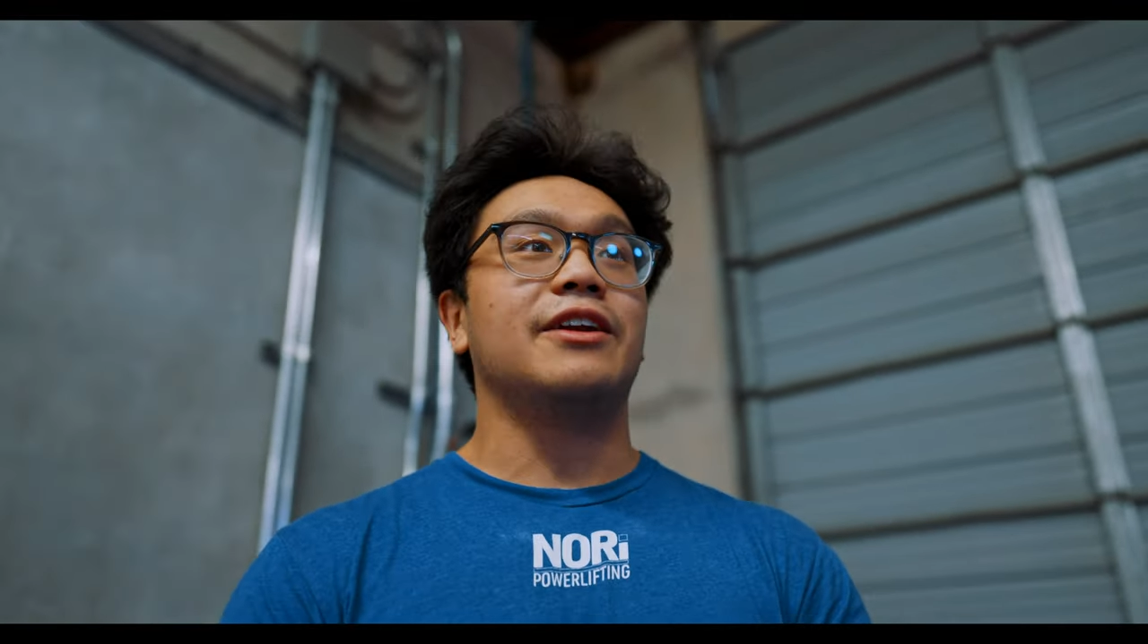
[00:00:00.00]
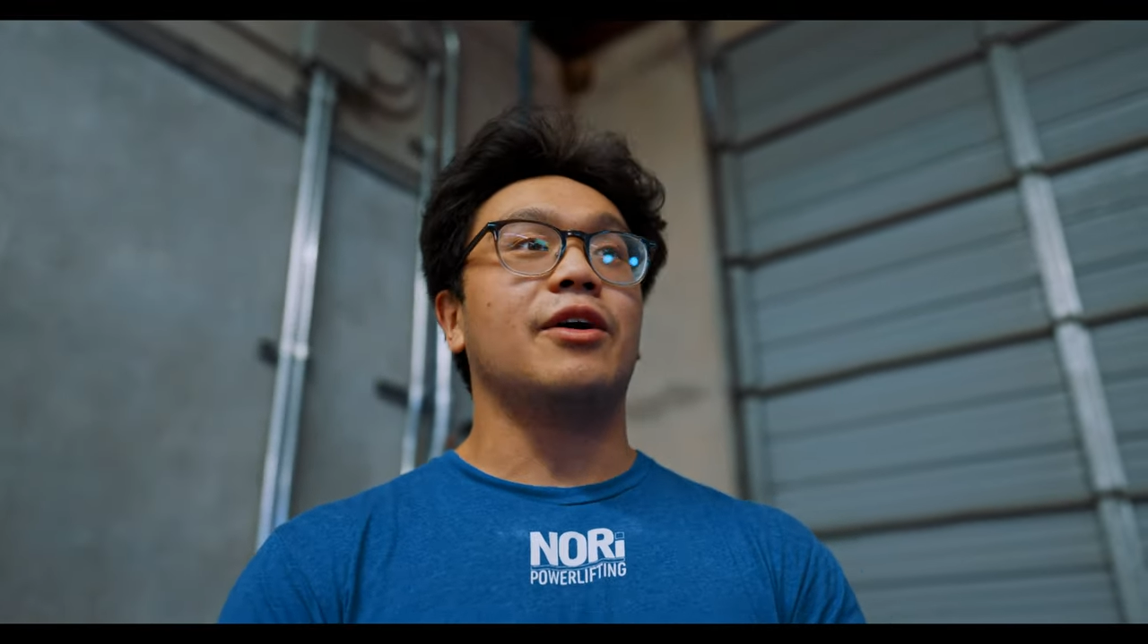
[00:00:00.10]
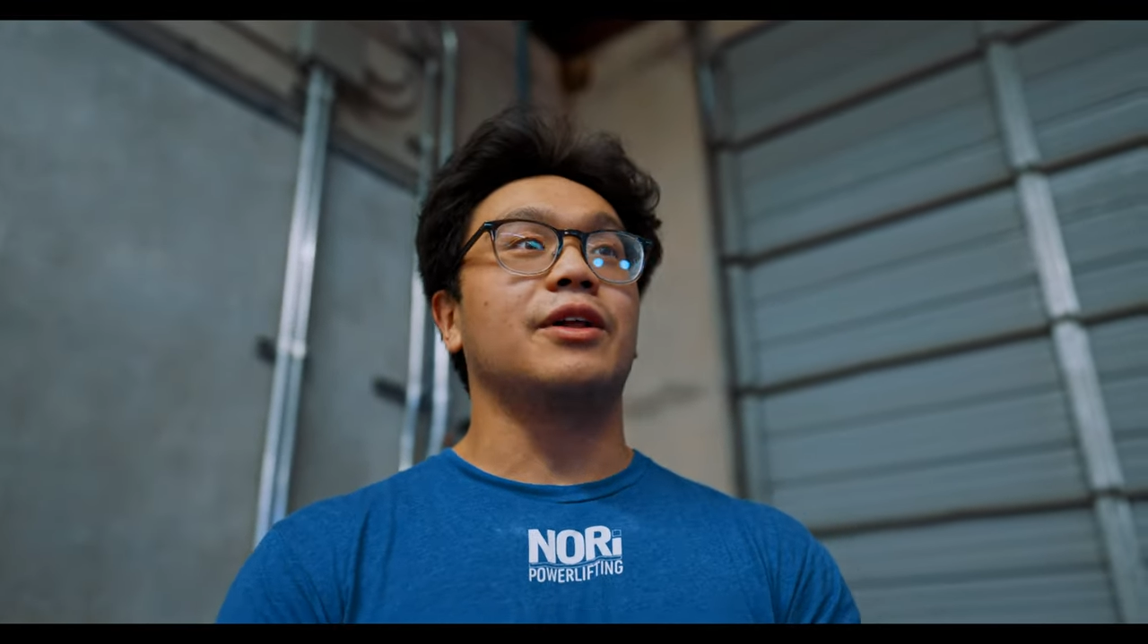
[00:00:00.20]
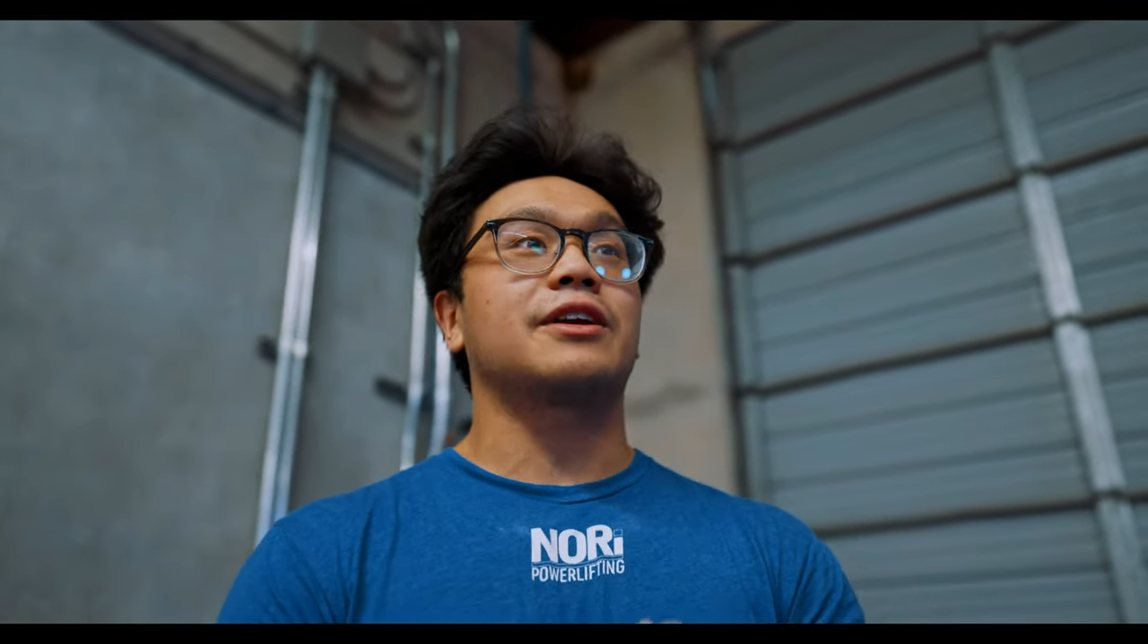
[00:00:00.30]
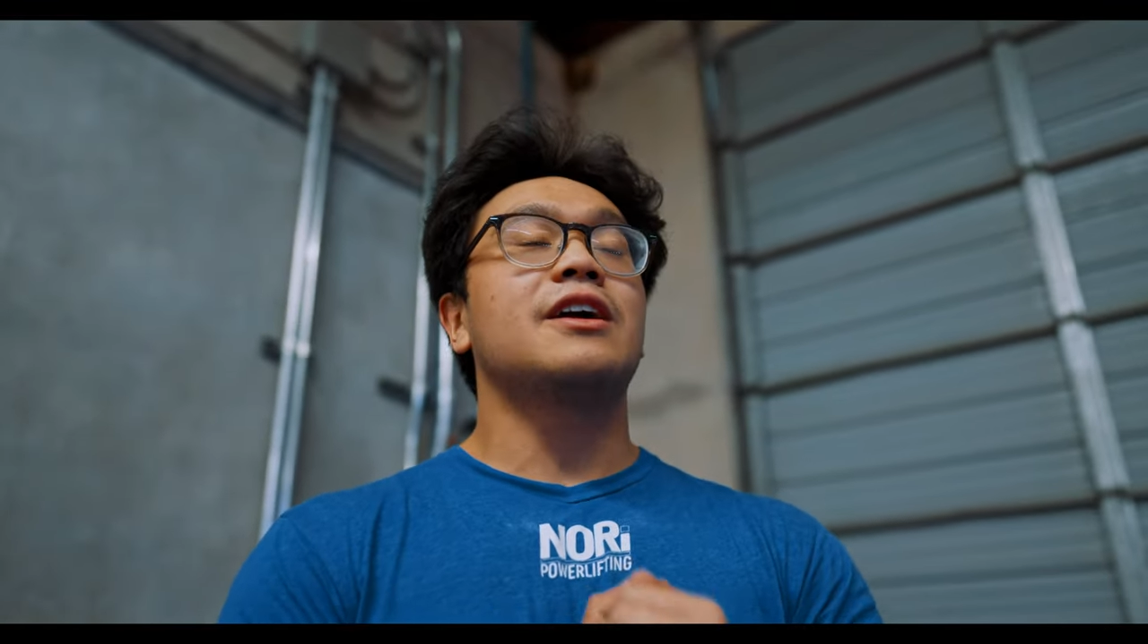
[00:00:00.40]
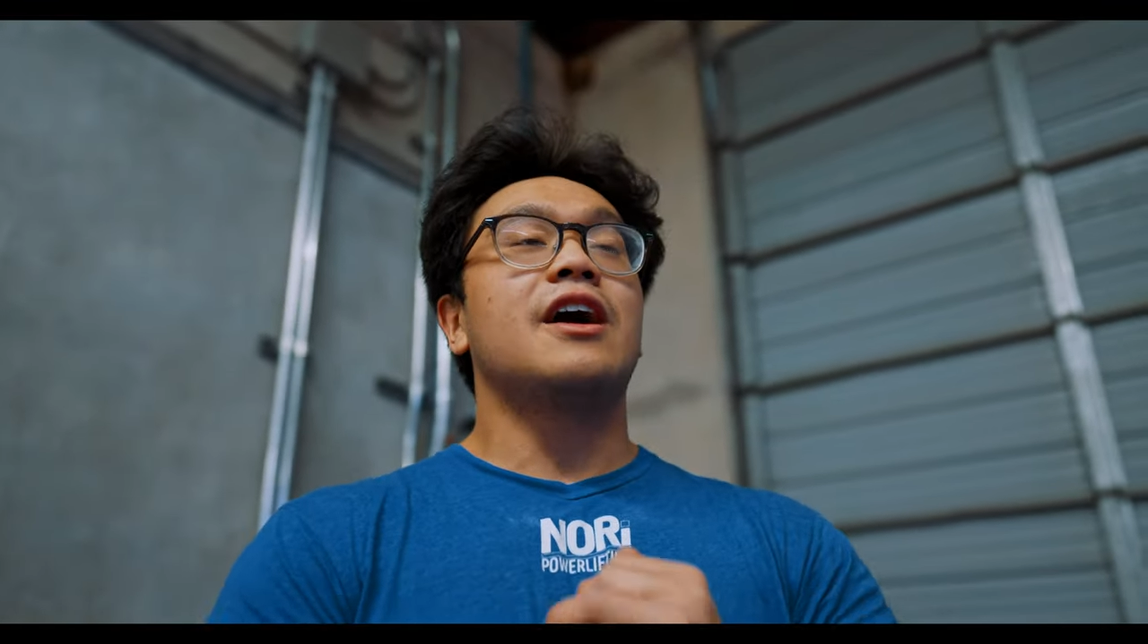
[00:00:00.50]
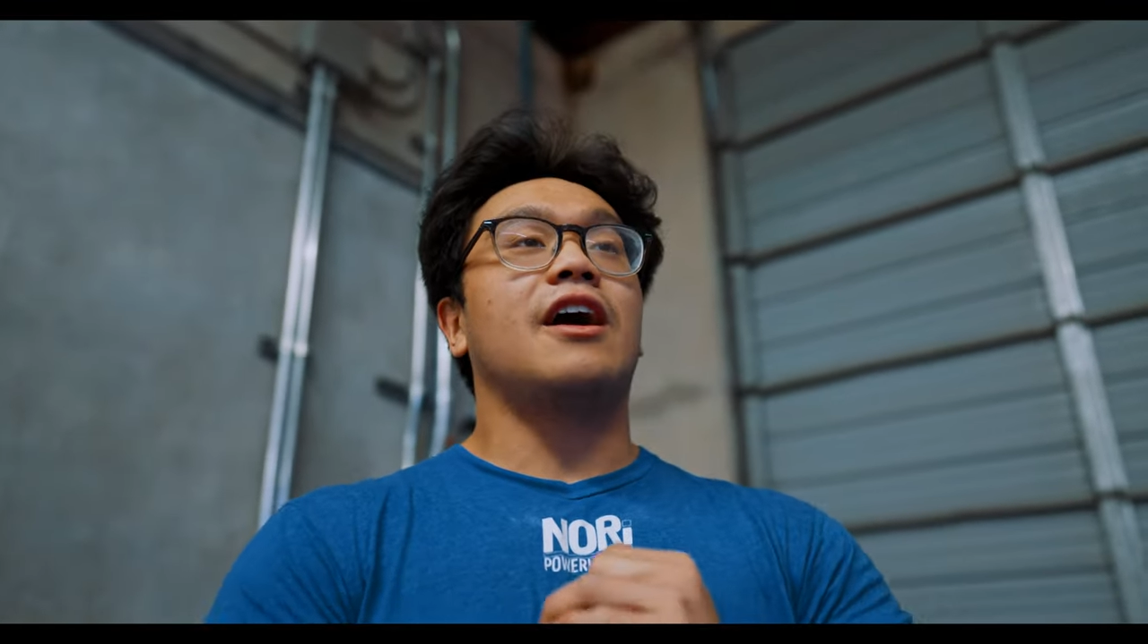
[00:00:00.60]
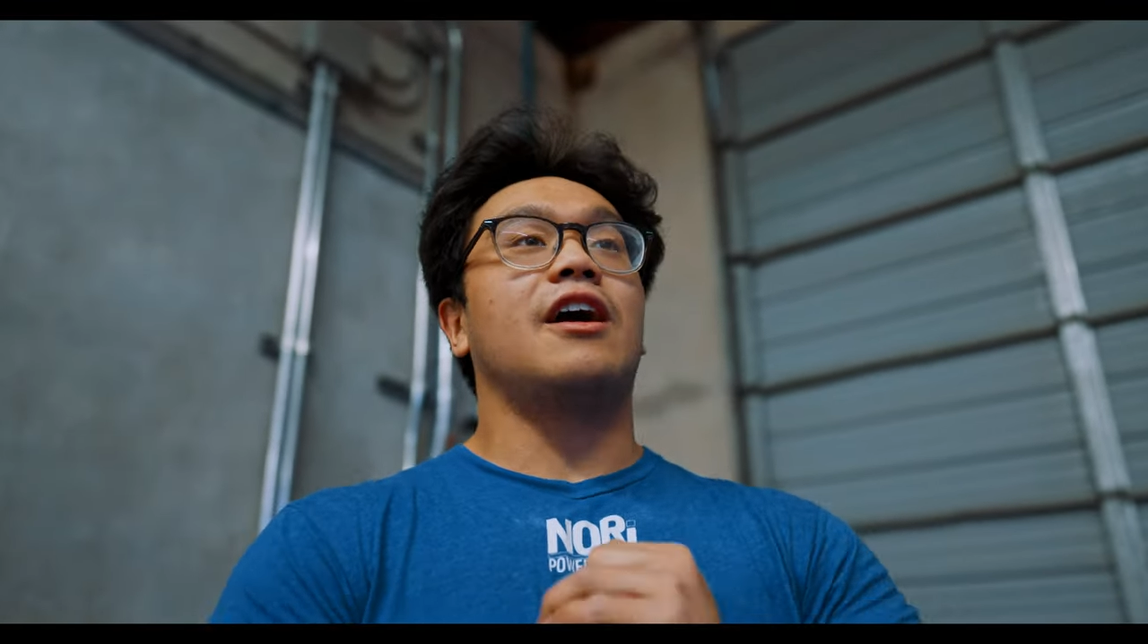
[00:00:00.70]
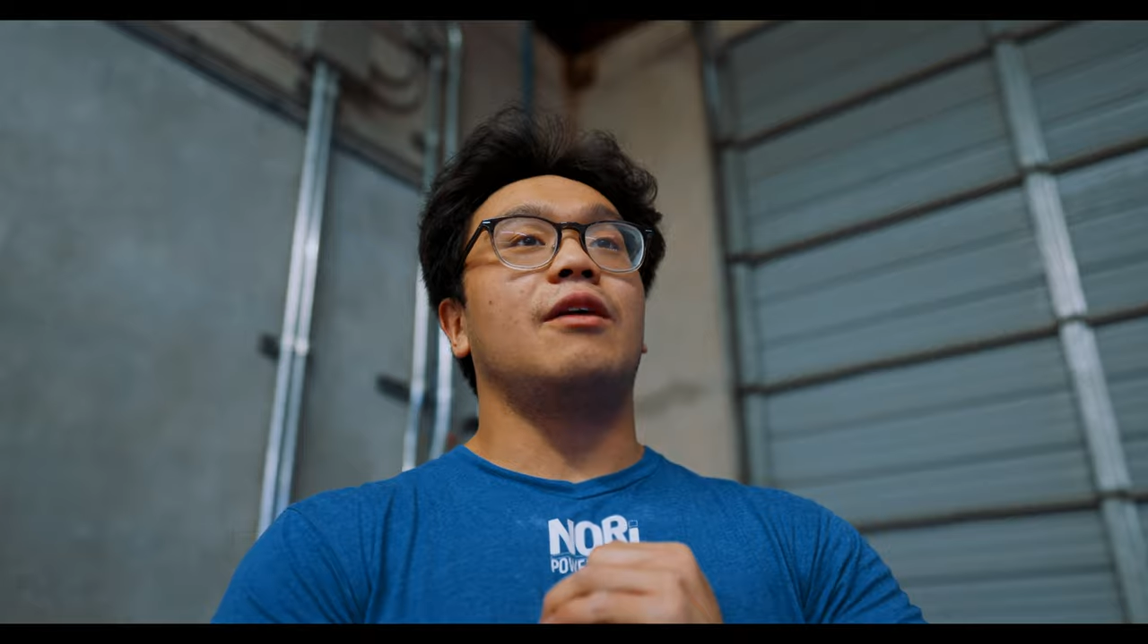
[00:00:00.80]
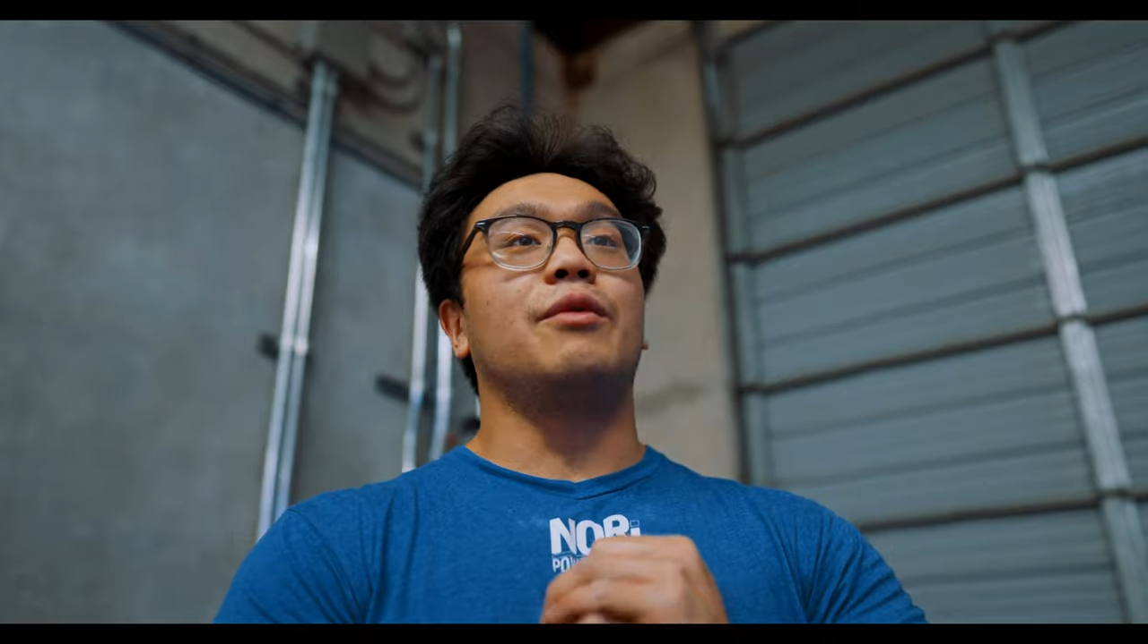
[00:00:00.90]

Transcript: know like uh,